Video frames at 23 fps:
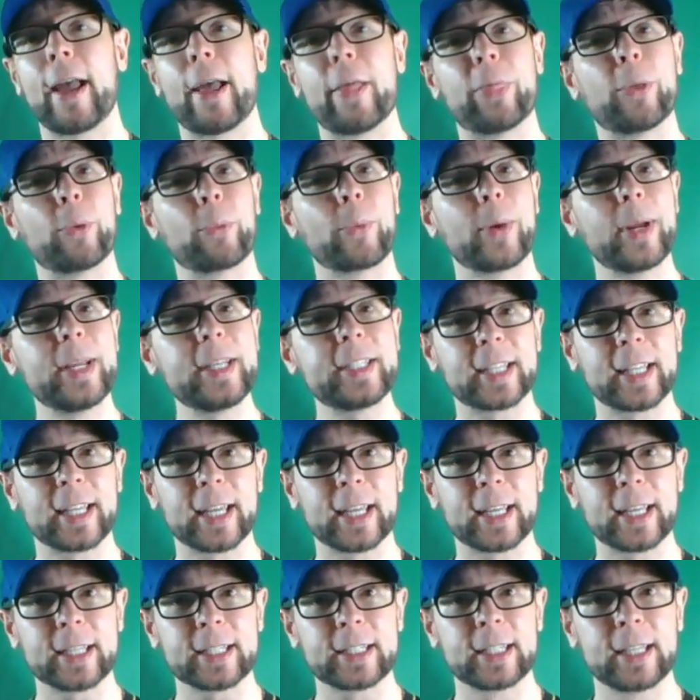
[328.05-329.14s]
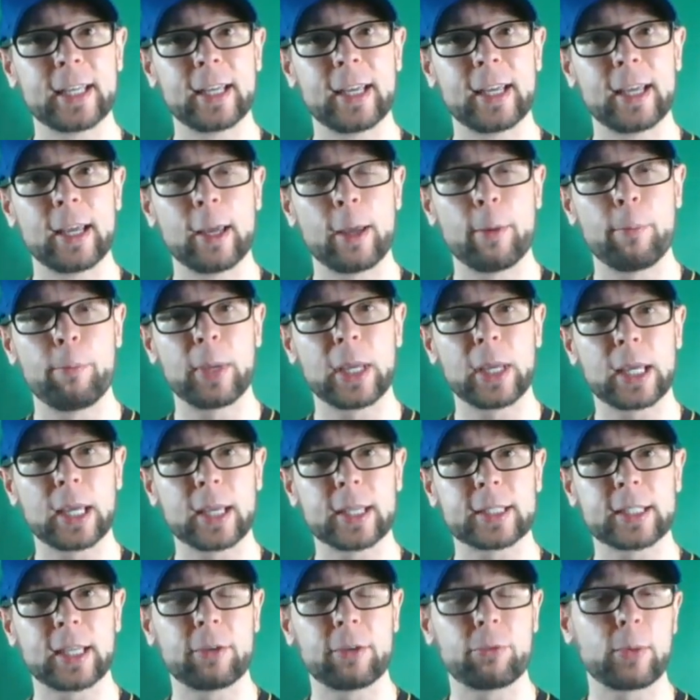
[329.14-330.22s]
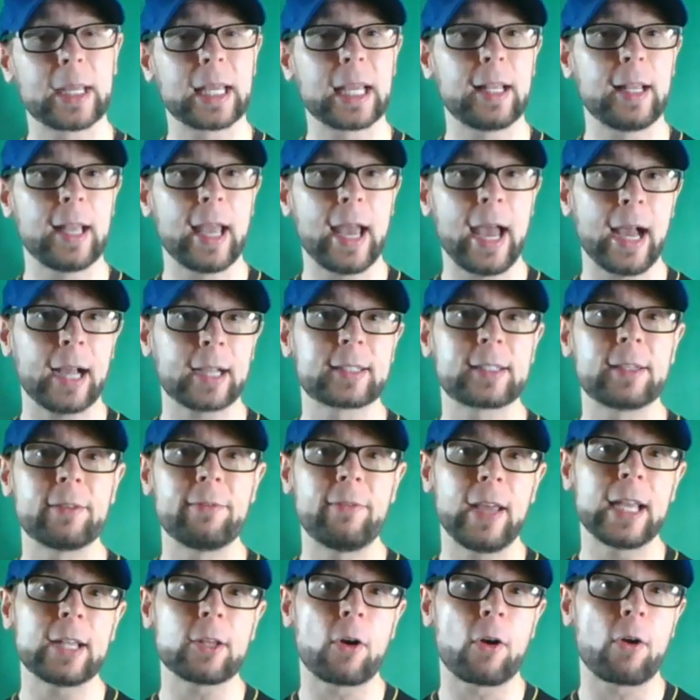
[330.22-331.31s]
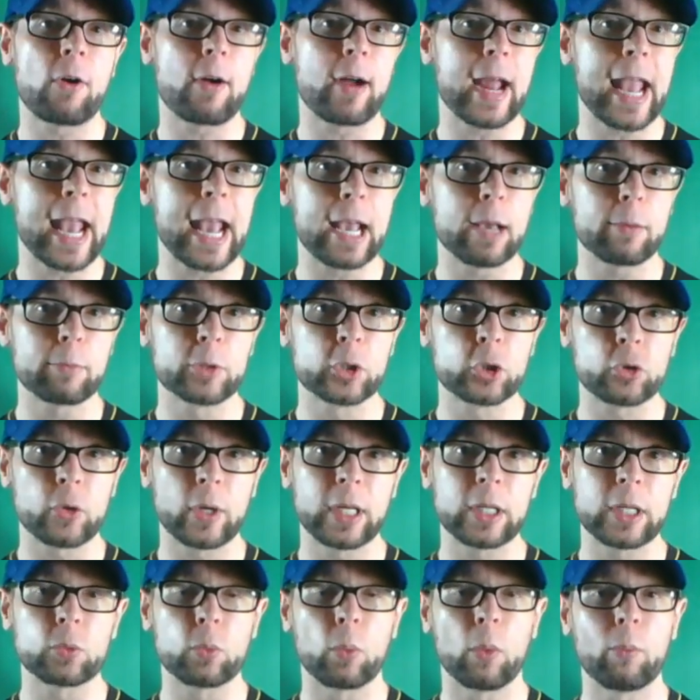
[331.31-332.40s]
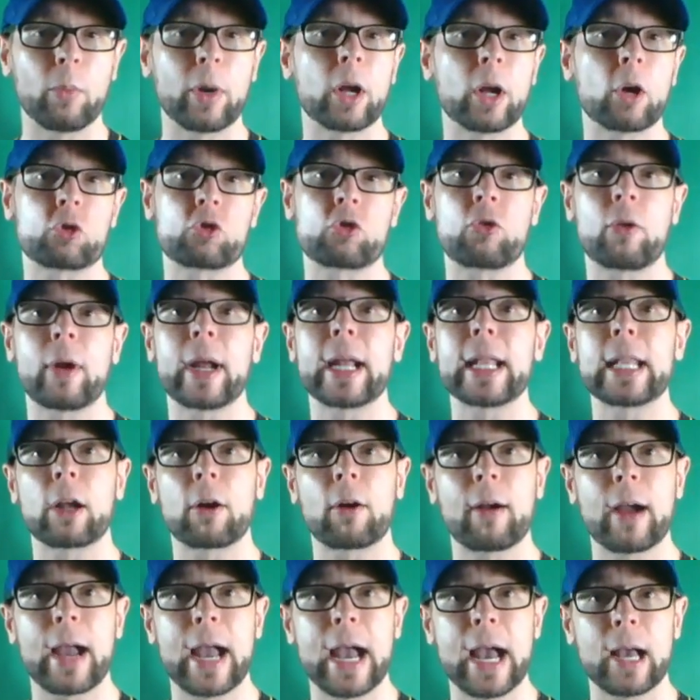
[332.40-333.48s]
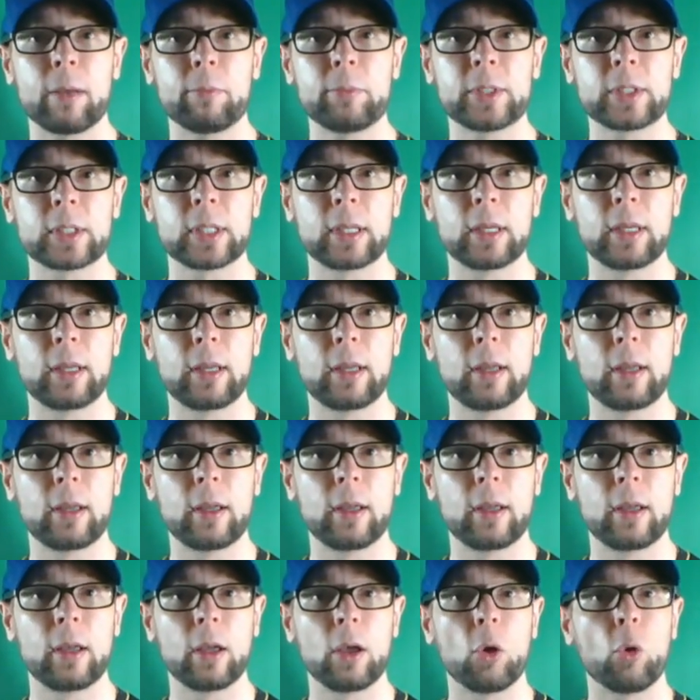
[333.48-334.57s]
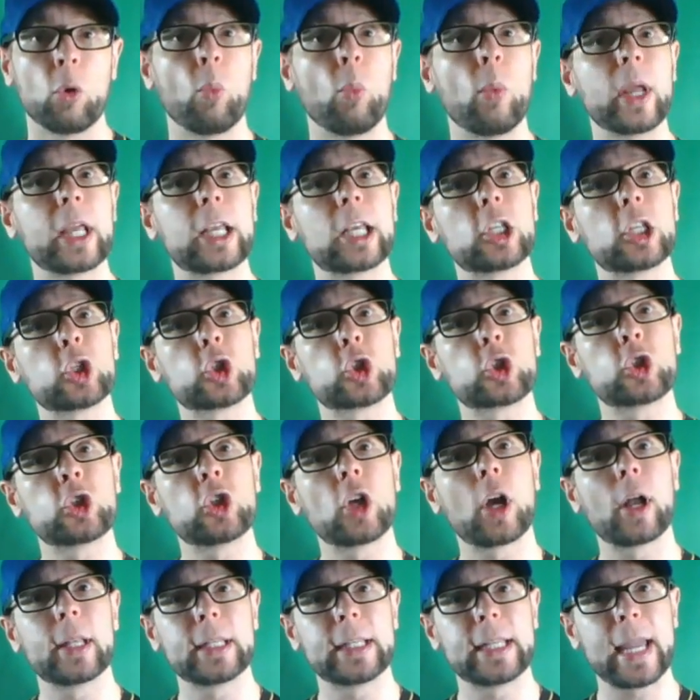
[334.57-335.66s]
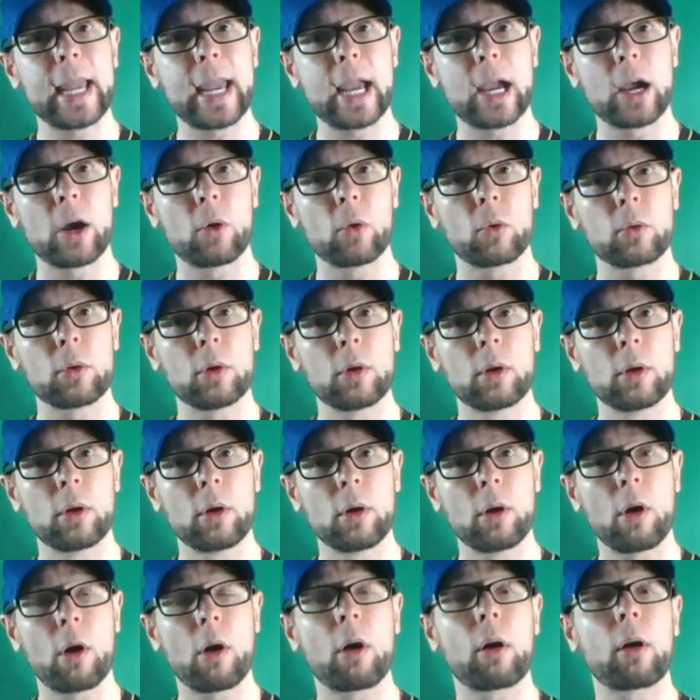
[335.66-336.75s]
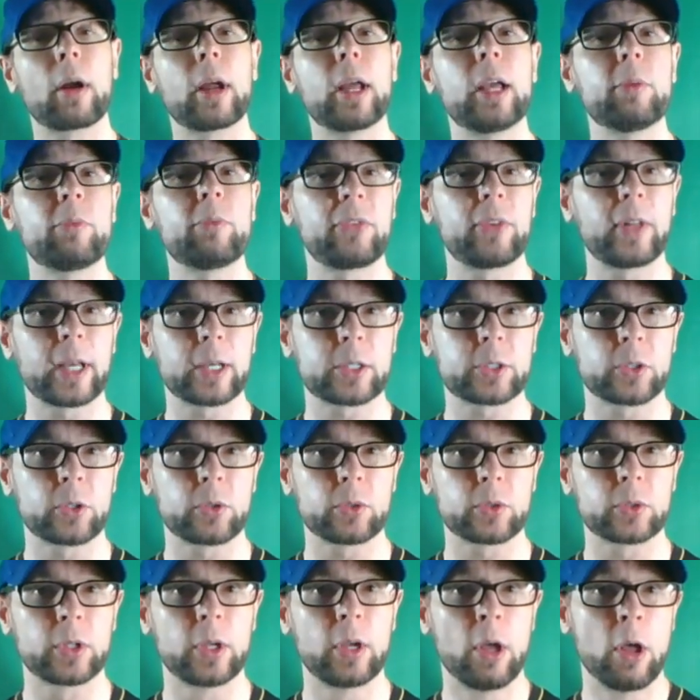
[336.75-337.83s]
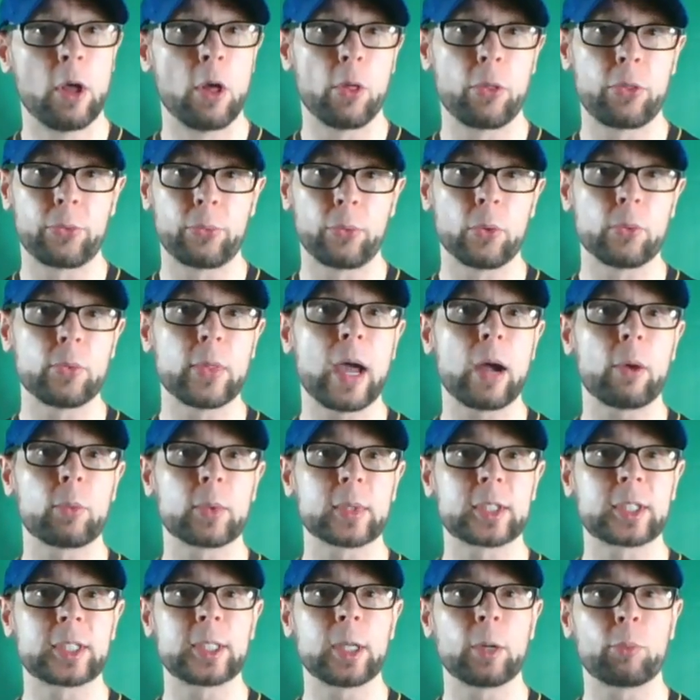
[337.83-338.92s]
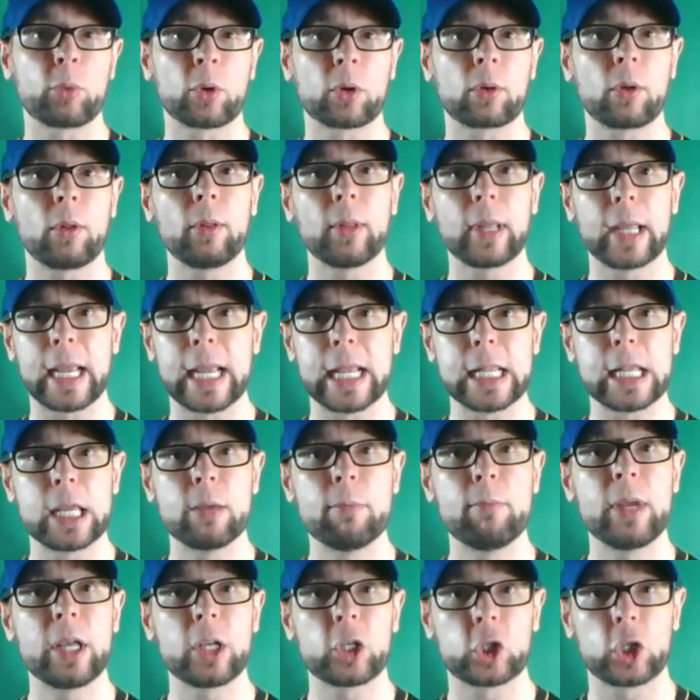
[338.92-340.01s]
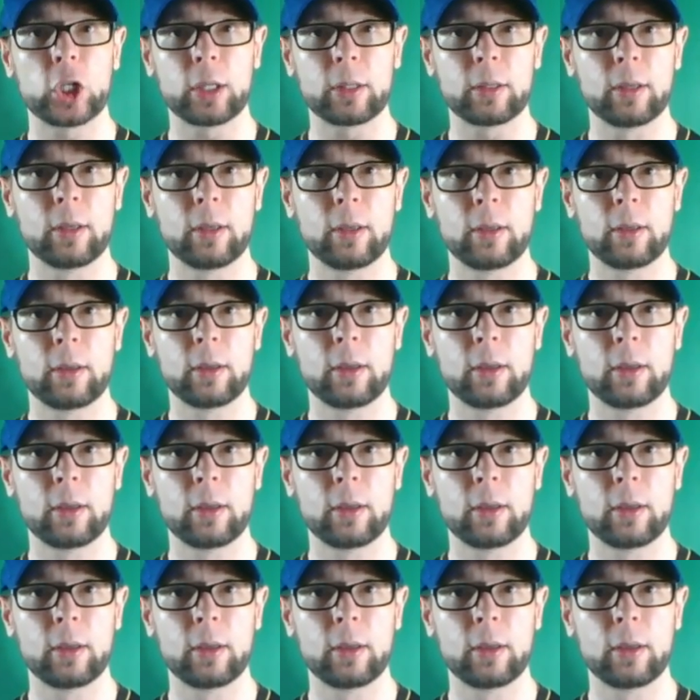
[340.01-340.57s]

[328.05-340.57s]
And the reason is because if we can activate our hamstrings when we are training our abs, we can shut down our hip flexors through that reciprocal inhibition.